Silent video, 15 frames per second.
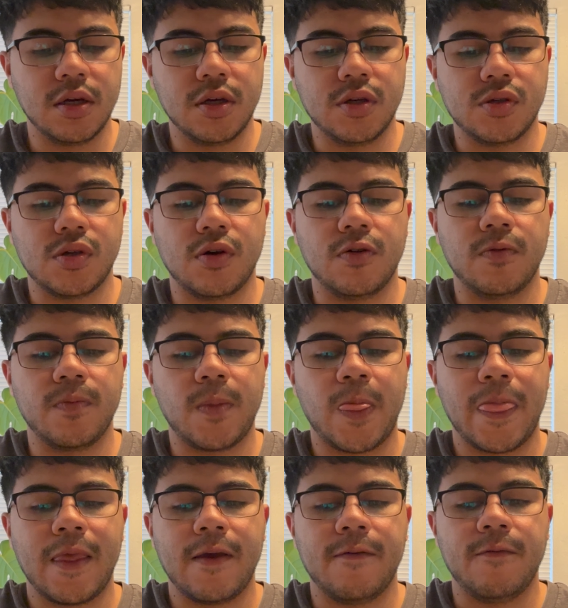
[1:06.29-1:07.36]
So
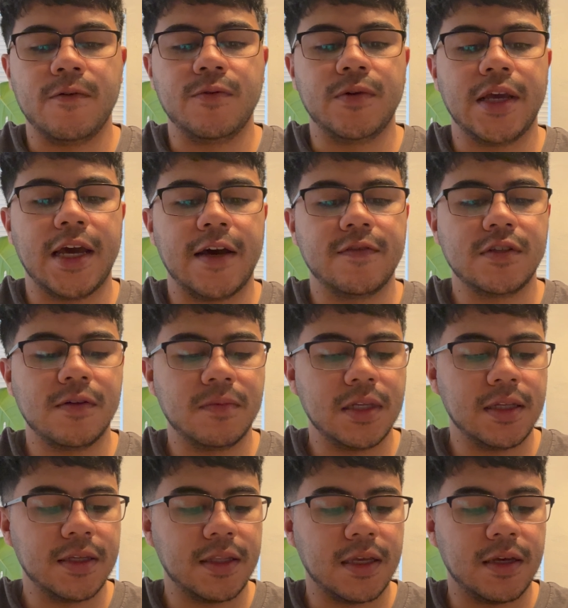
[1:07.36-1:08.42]
when we have something
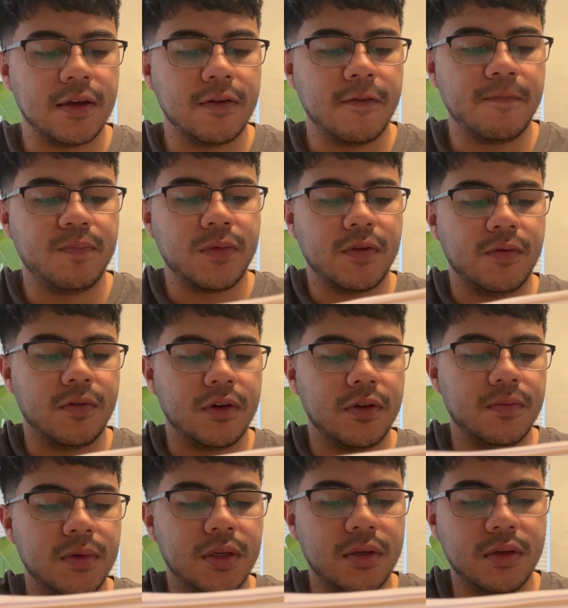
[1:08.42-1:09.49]
like that, we're going
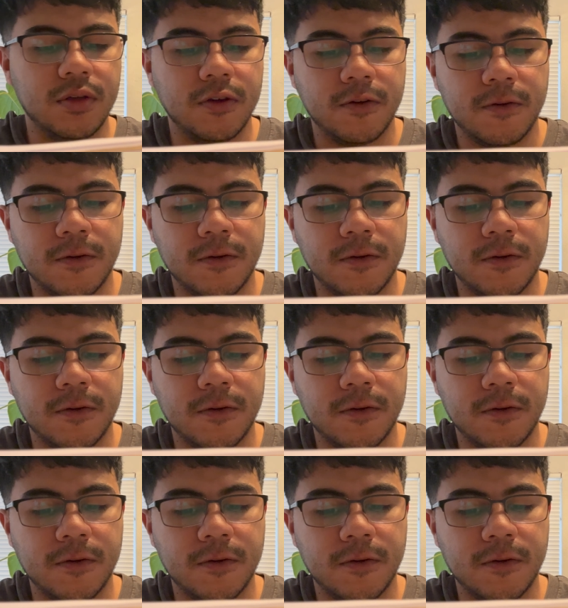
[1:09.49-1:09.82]
to be,